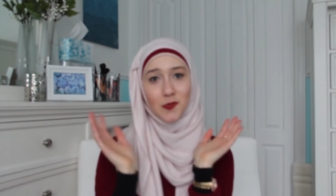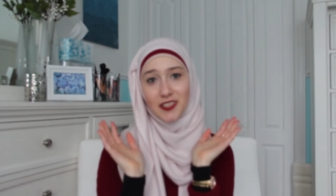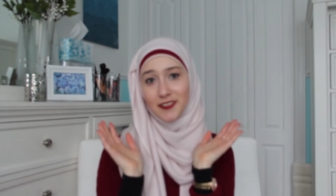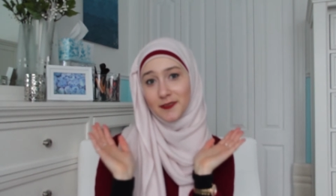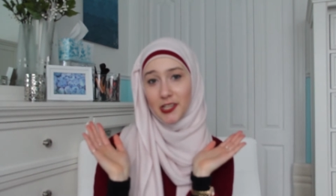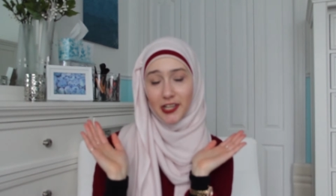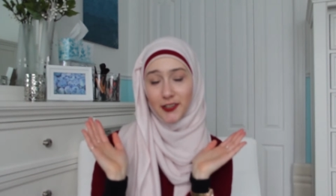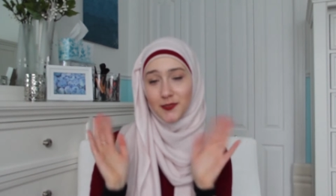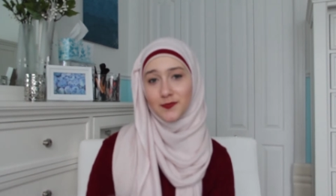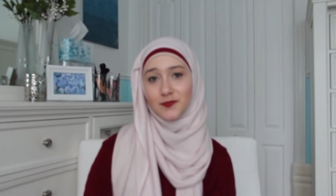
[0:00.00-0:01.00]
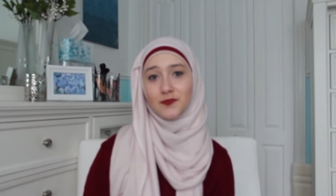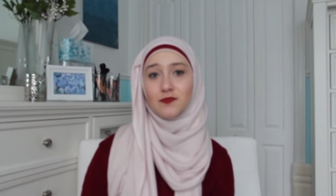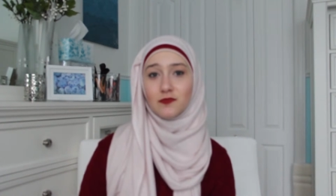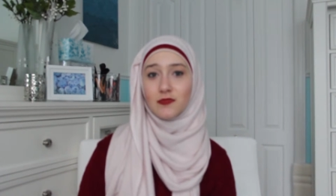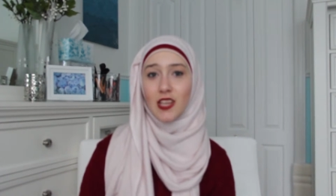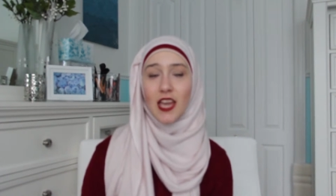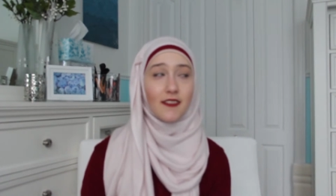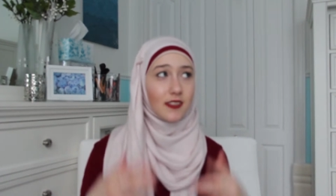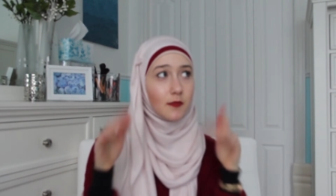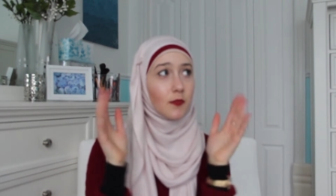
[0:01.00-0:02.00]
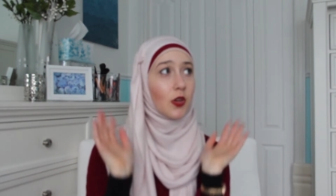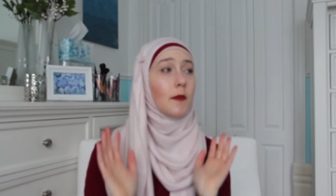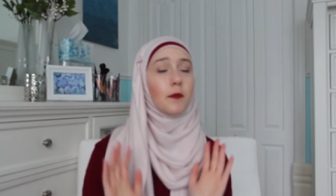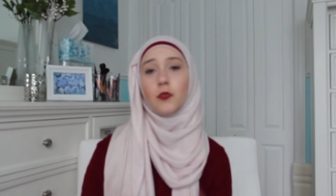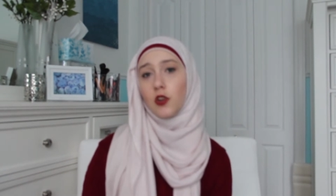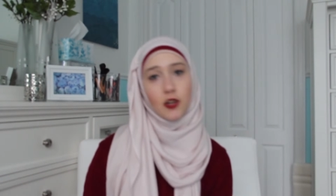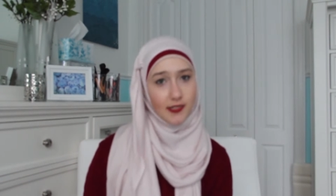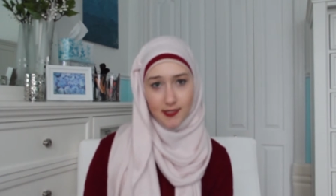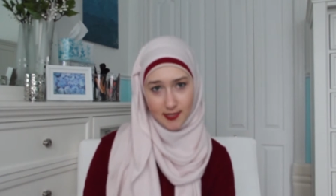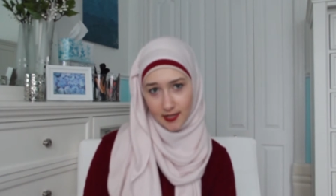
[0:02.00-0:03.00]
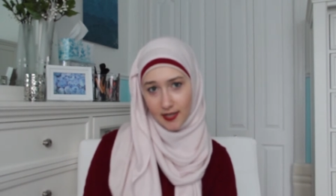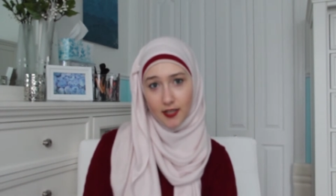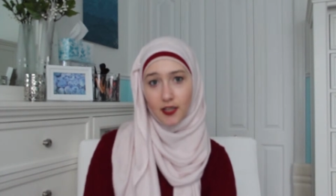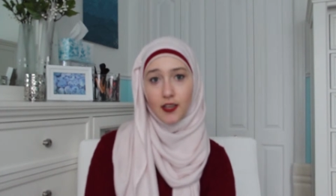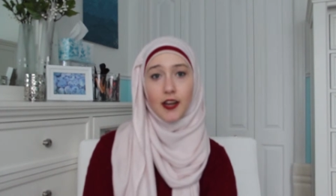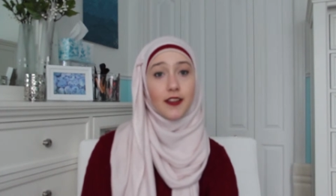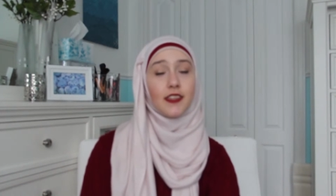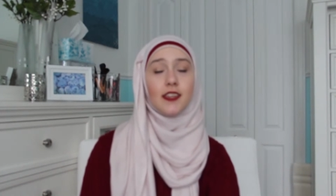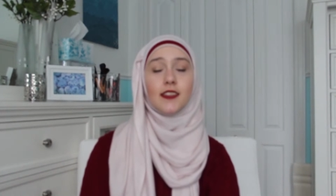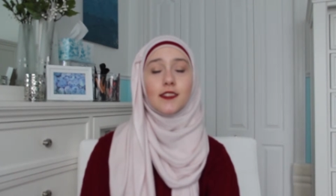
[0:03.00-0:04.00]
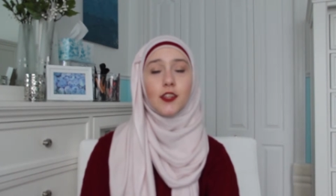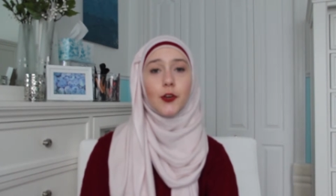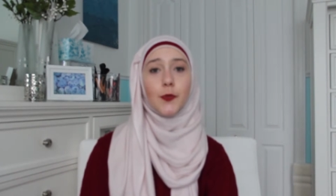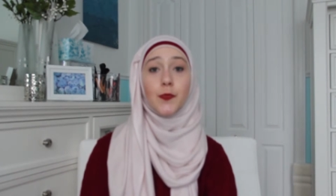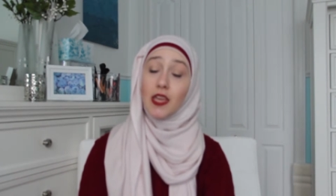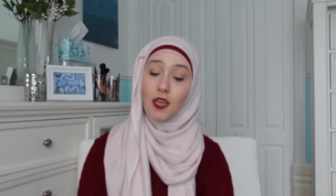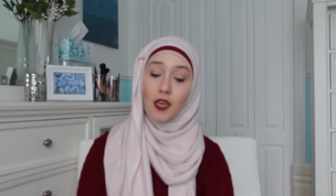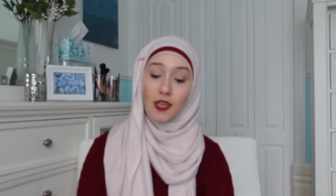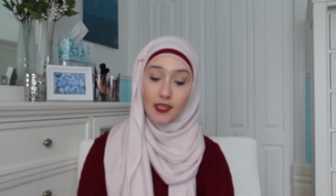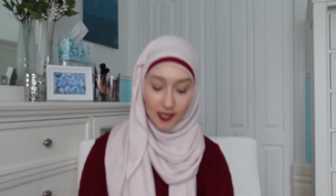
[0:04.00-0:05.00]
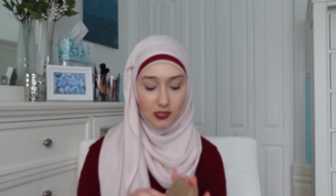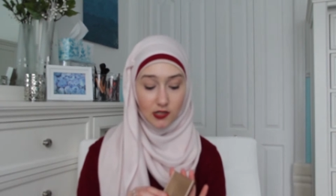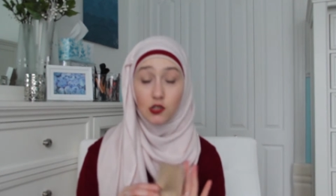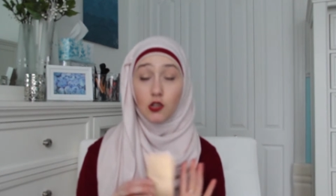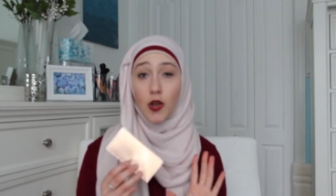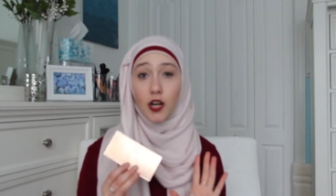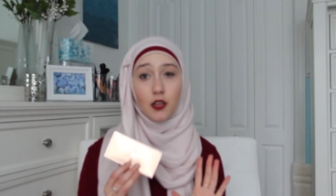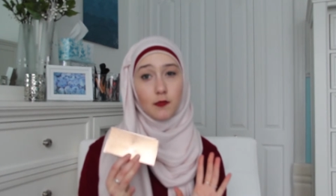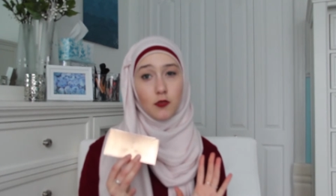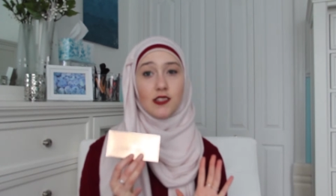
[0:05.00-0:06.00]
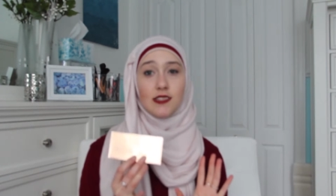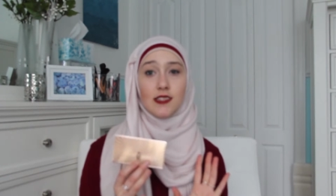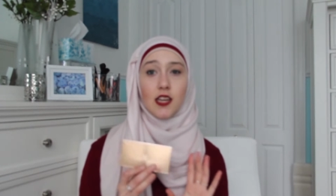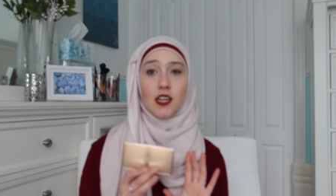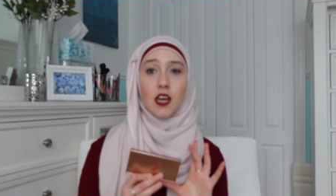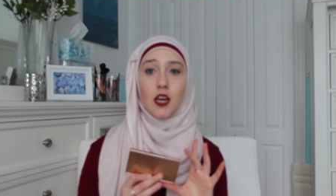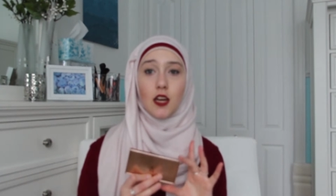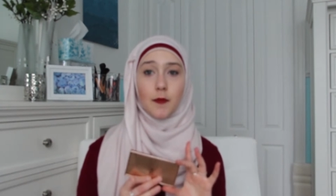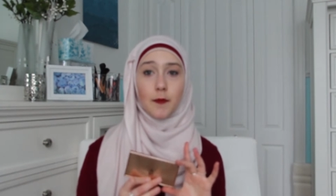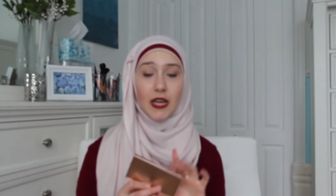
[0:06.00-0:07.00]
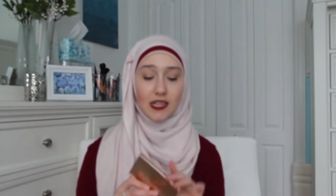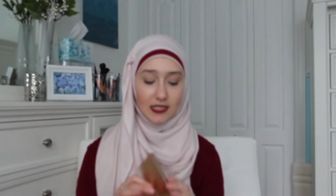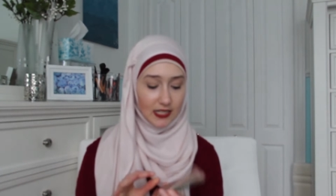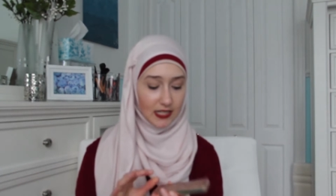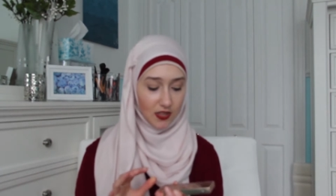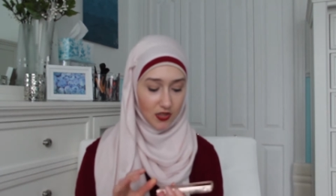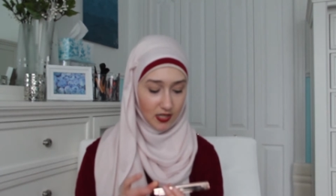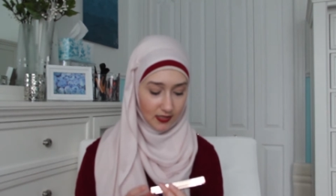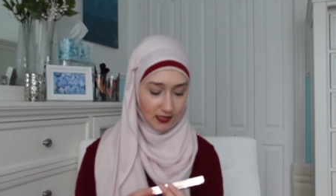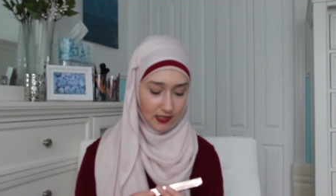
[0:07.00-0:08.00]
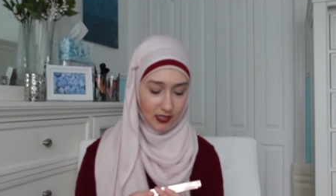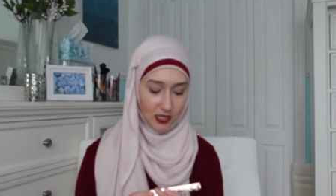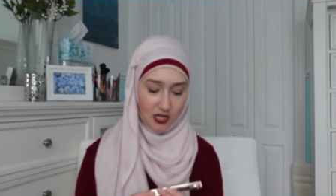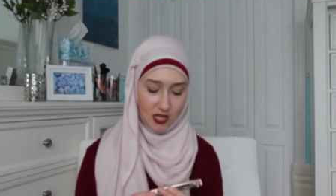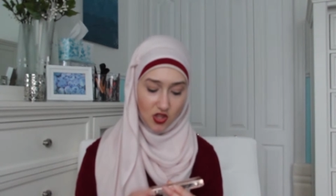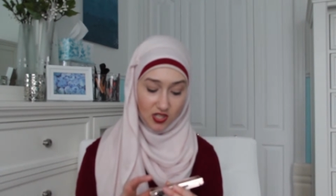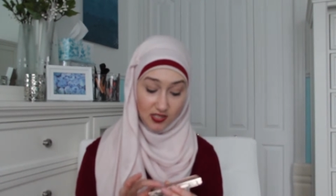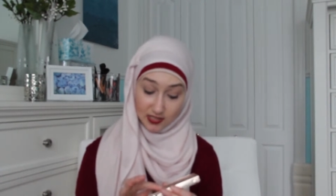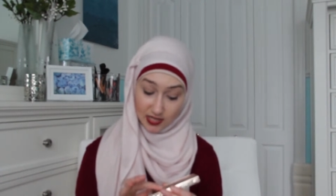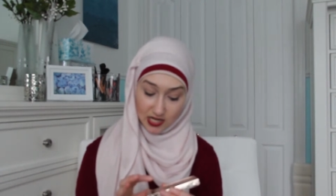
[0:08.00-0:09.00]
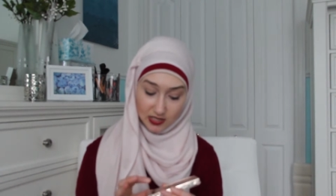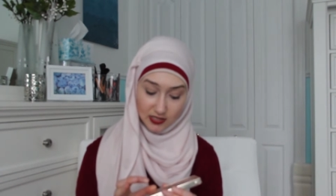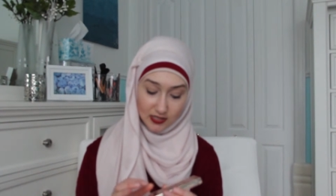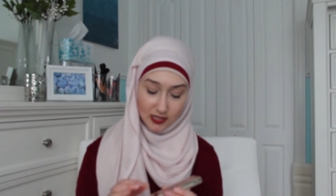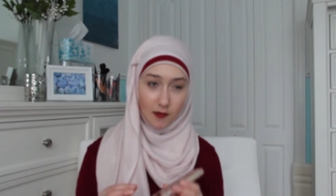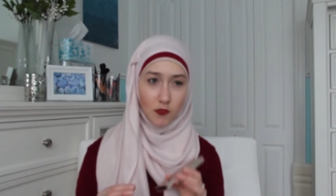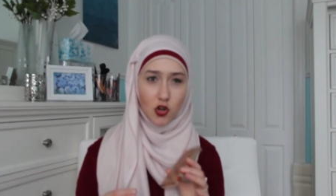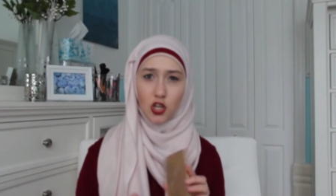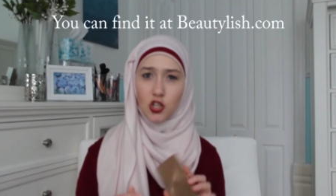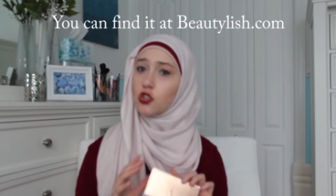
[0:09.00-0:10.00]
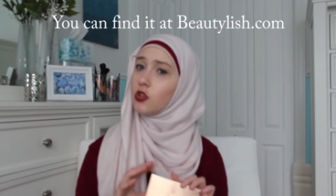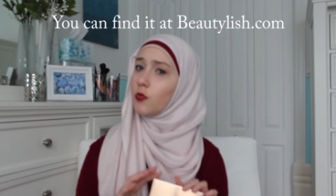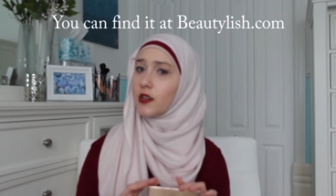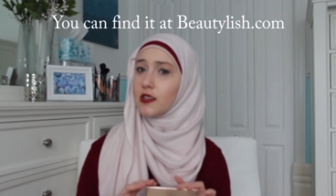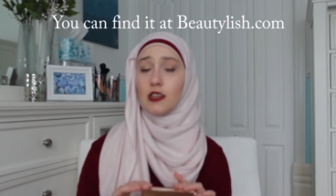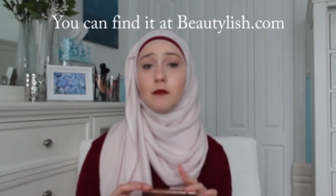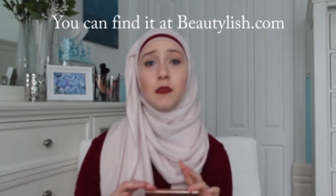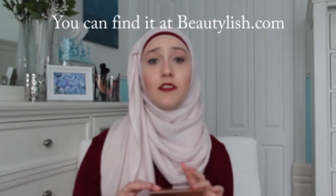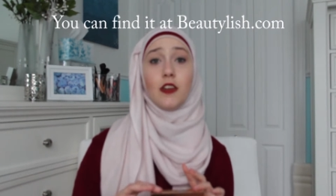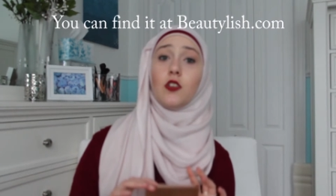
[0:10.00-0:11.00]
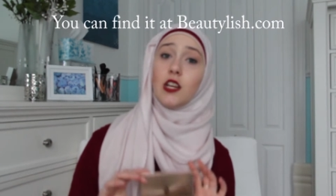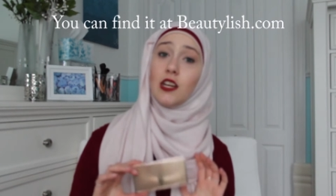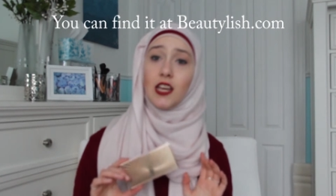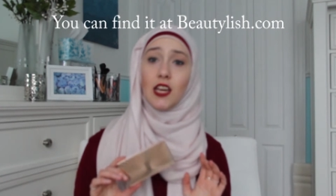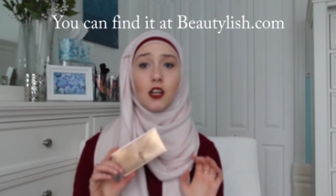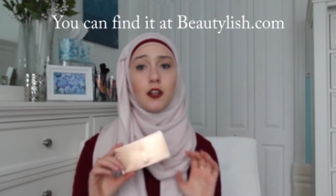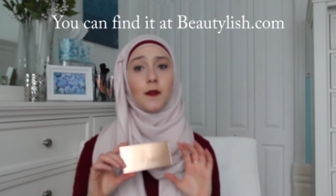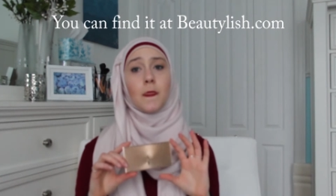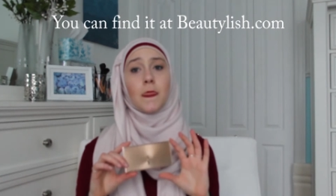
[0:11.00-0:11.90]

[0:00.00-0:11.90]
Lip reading: want to, you know, have some bronze today kind of thing. So yeah, it is quite on the pricey side. I did get this in the States. I'm not sure where it can be found in Canada,